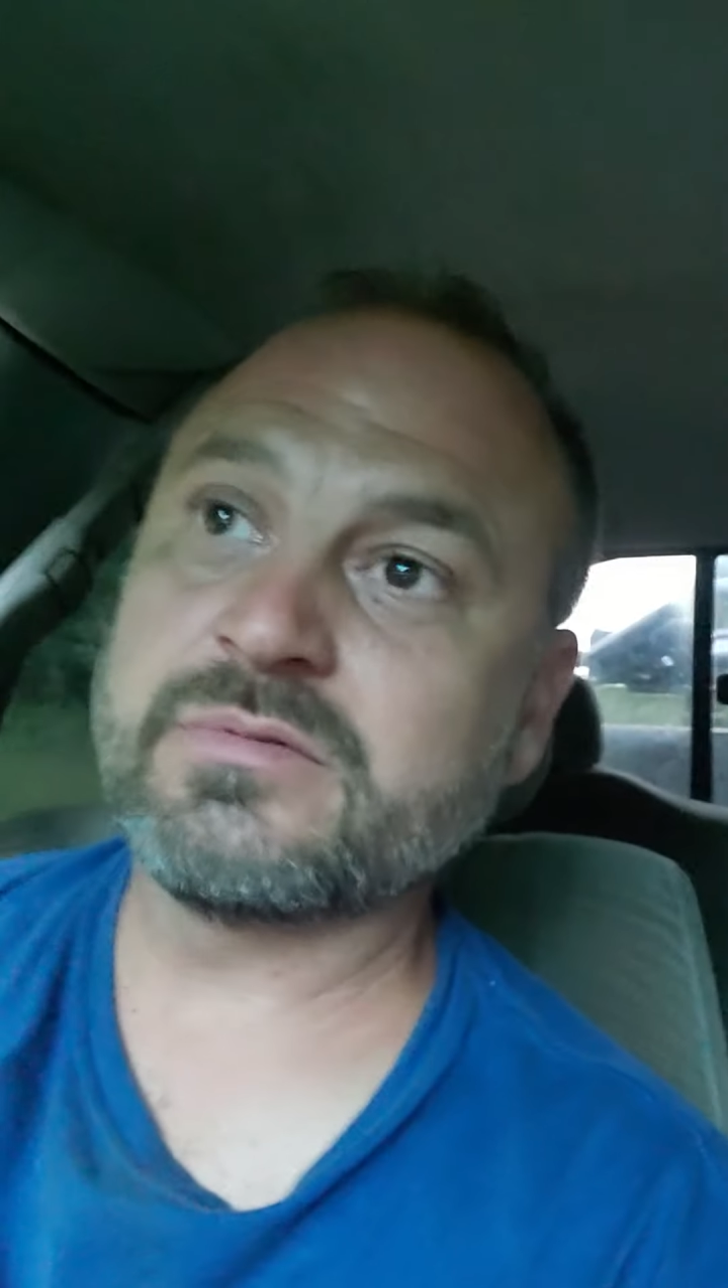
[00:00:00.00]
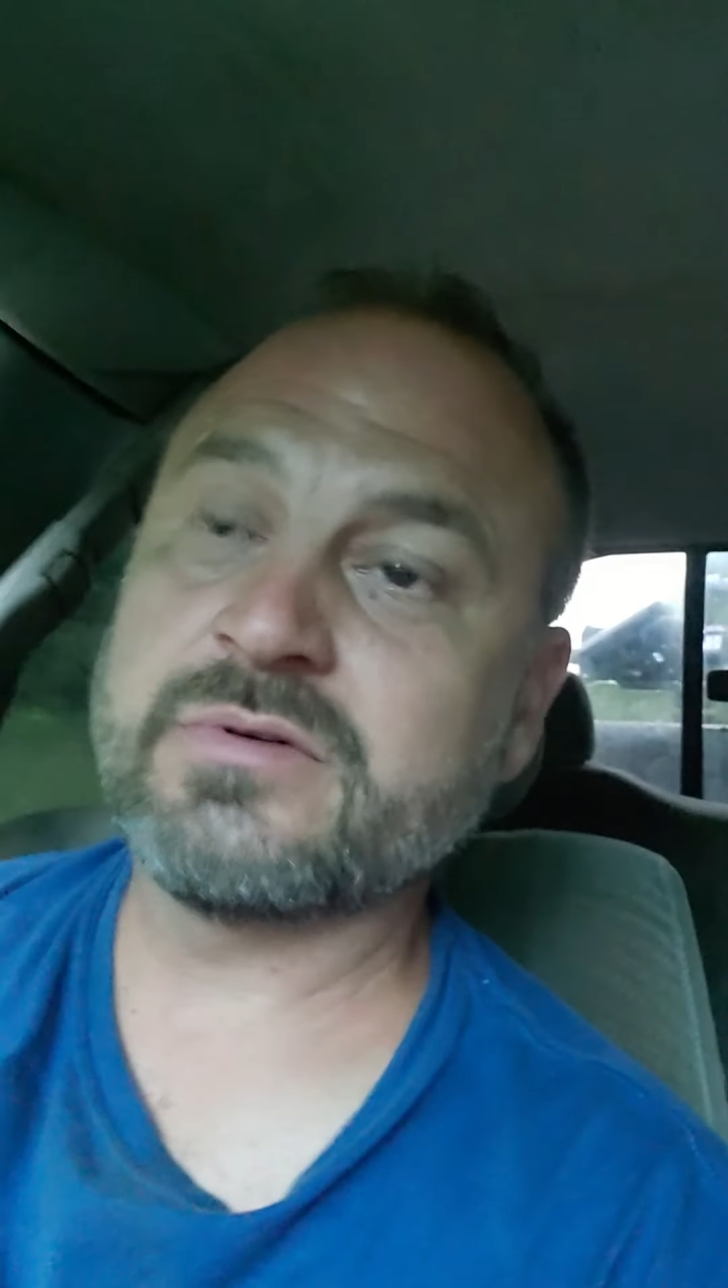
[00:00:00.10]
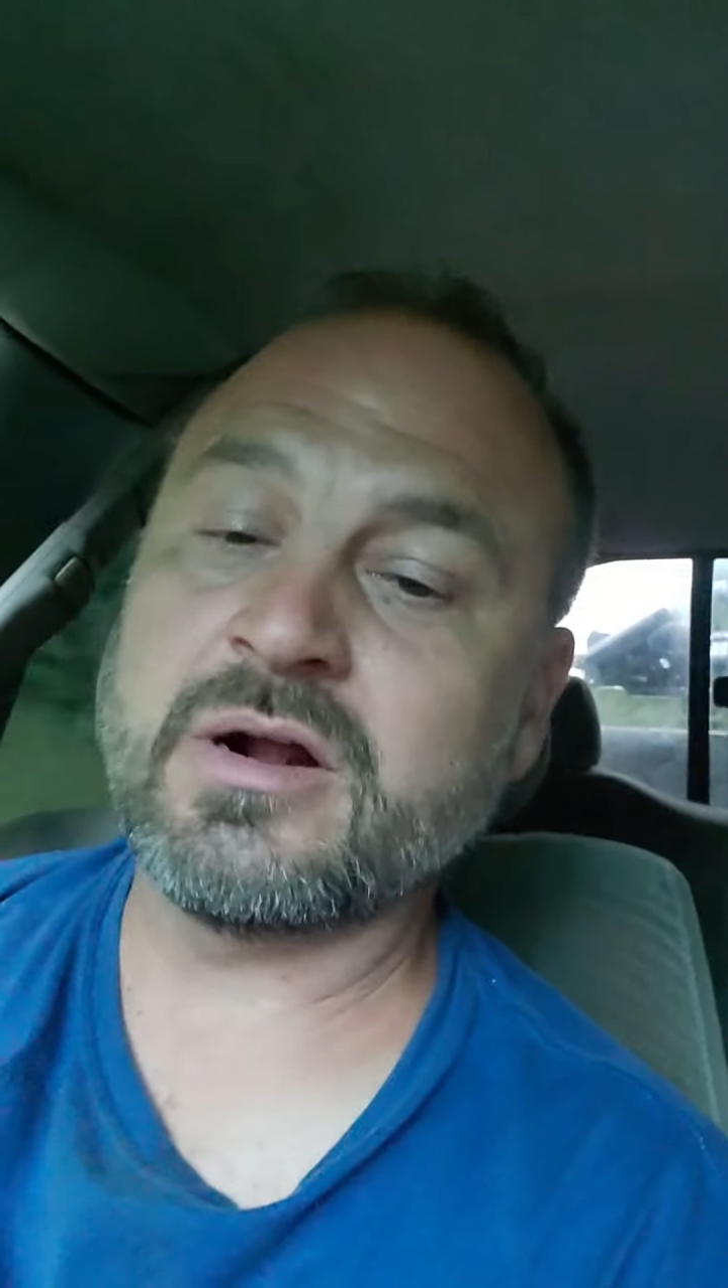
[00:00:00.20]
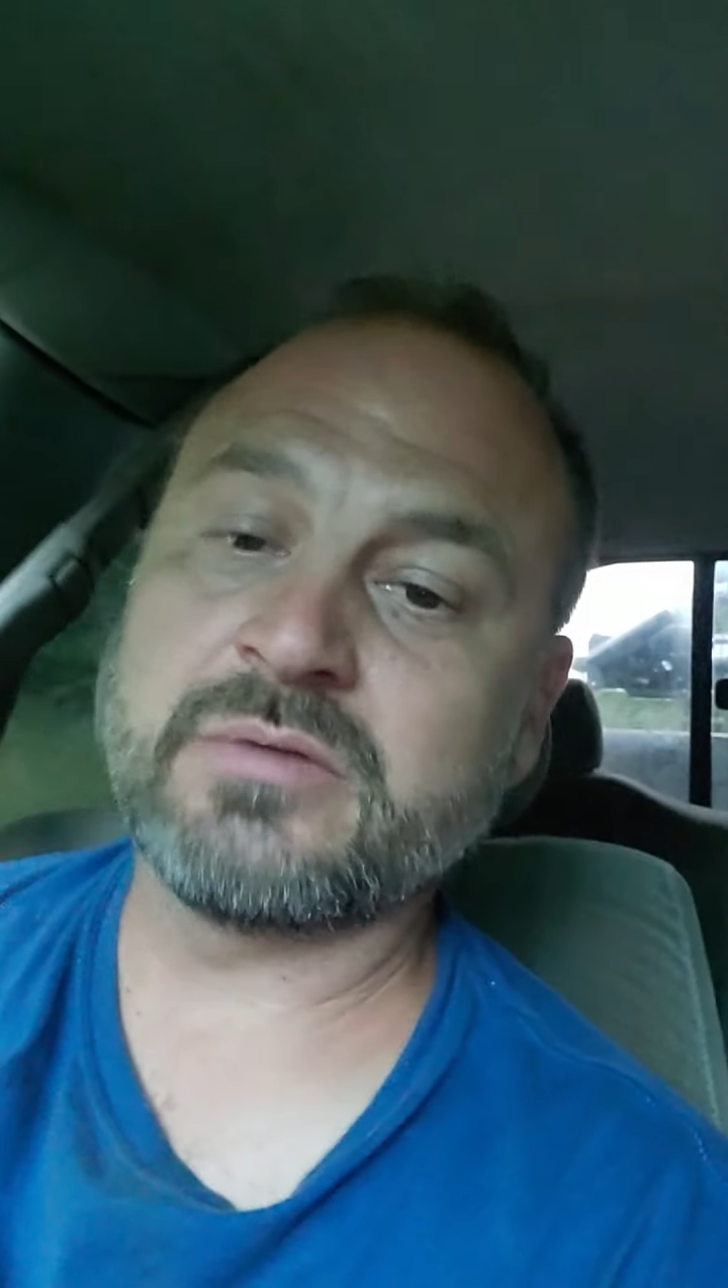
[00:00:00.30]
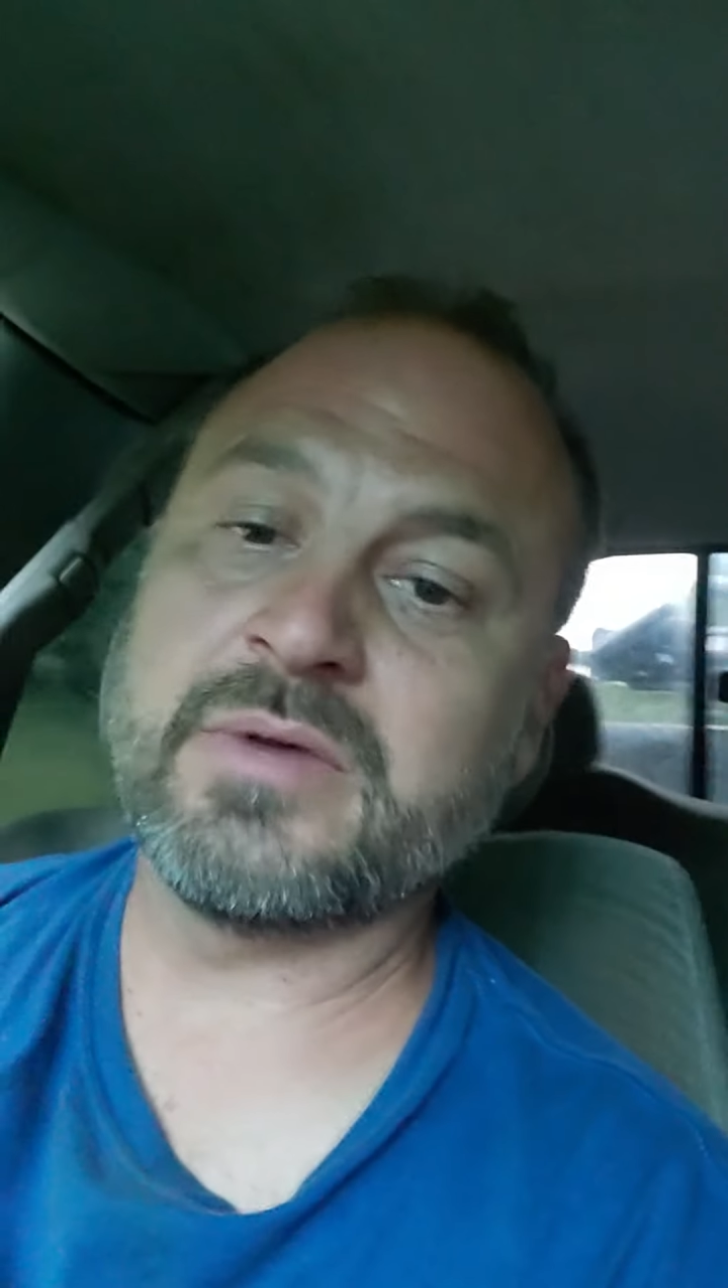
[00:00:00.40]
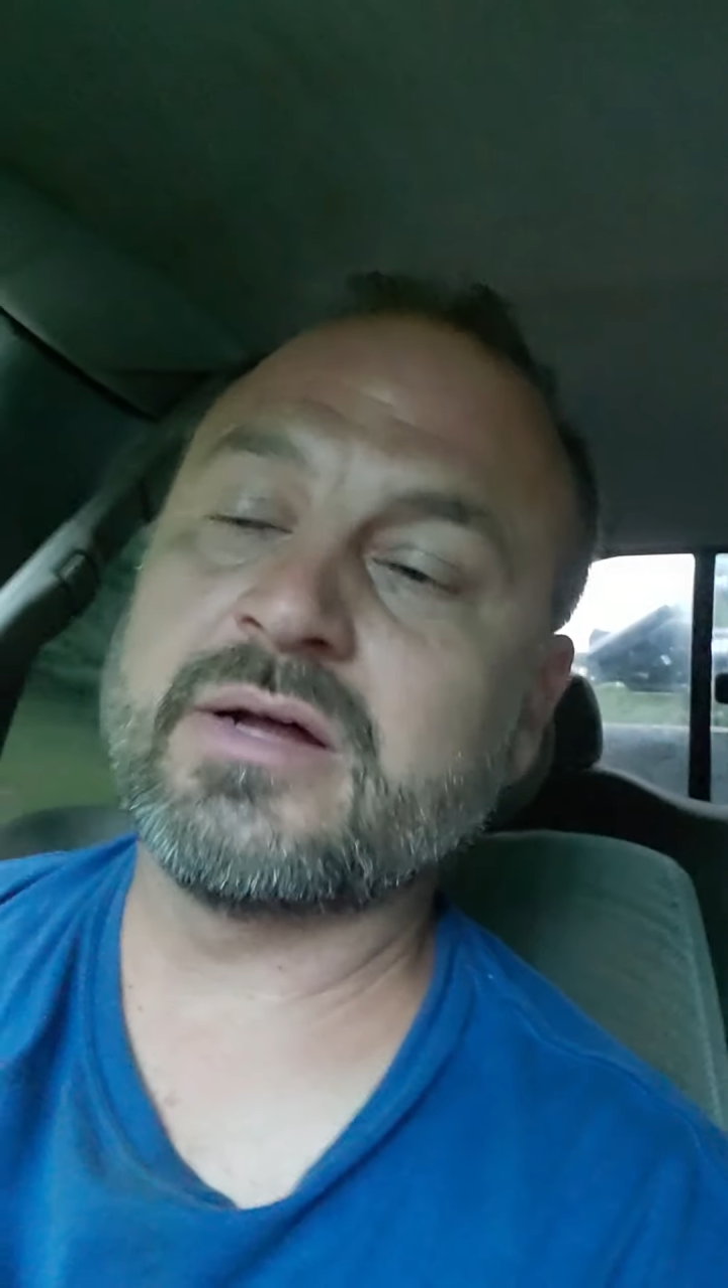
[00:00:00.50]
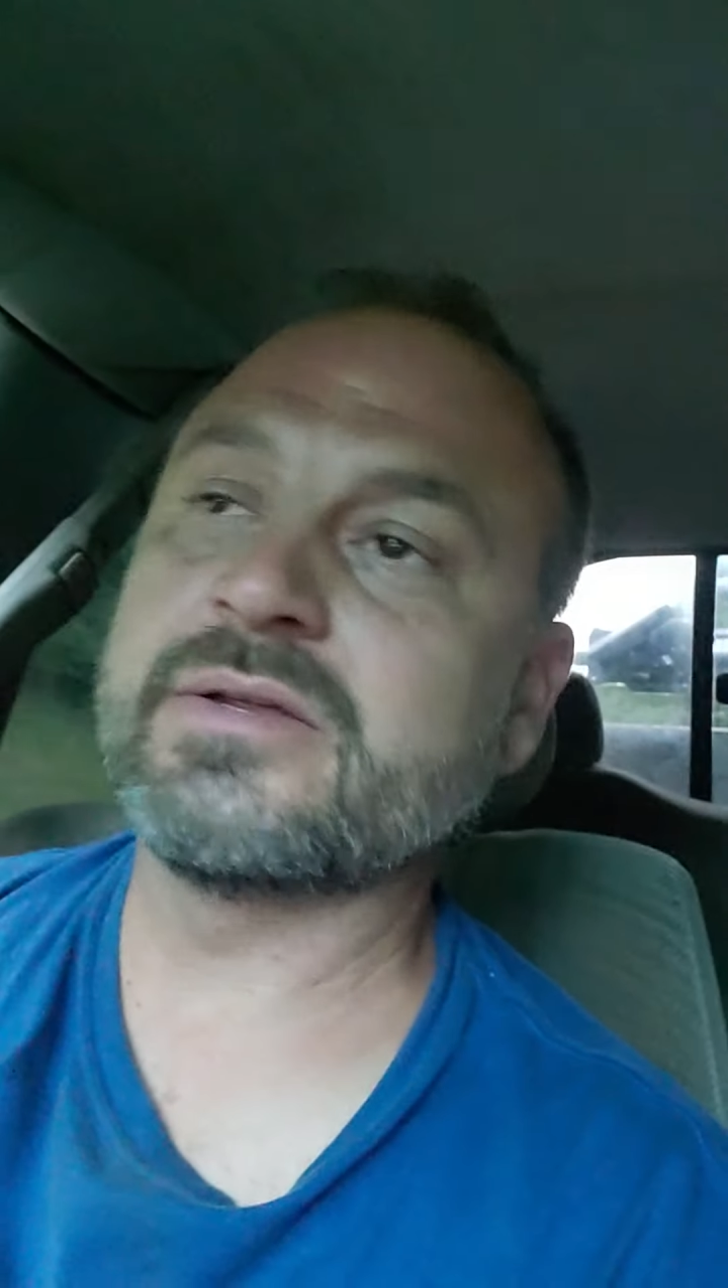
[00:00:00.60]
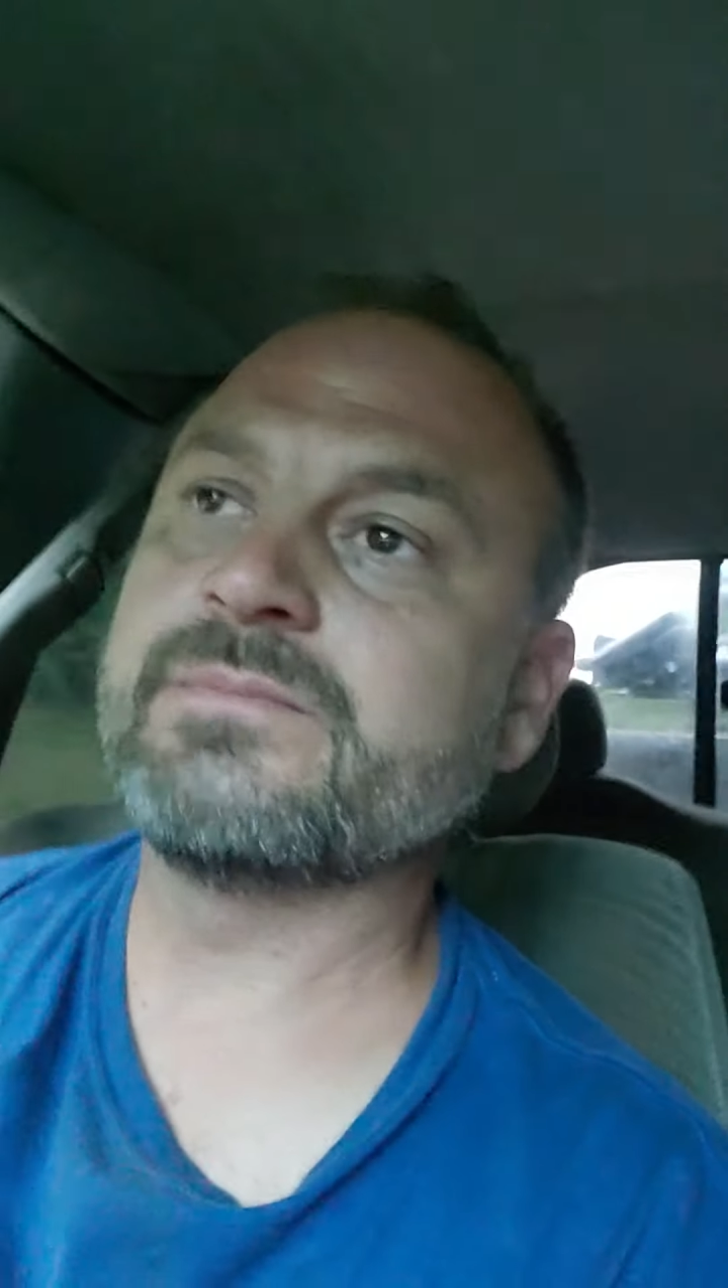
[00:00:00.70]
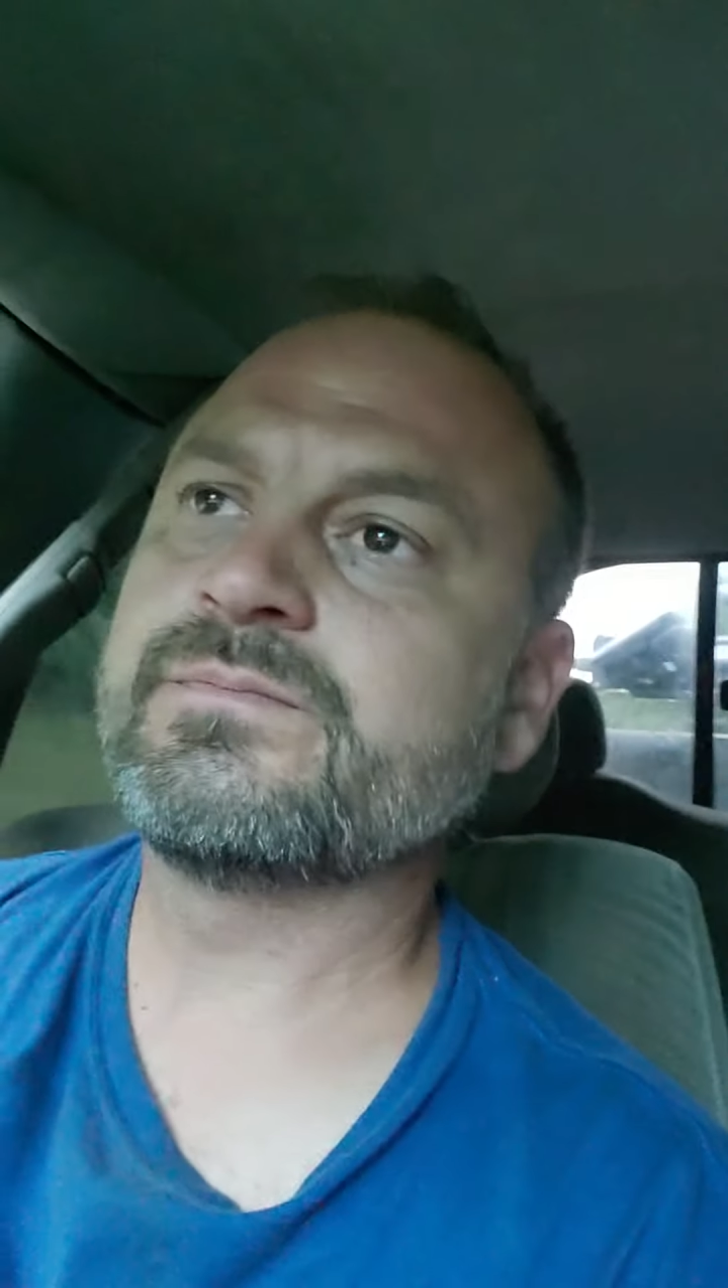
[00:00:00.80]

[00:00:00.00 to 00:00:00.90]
throttle body.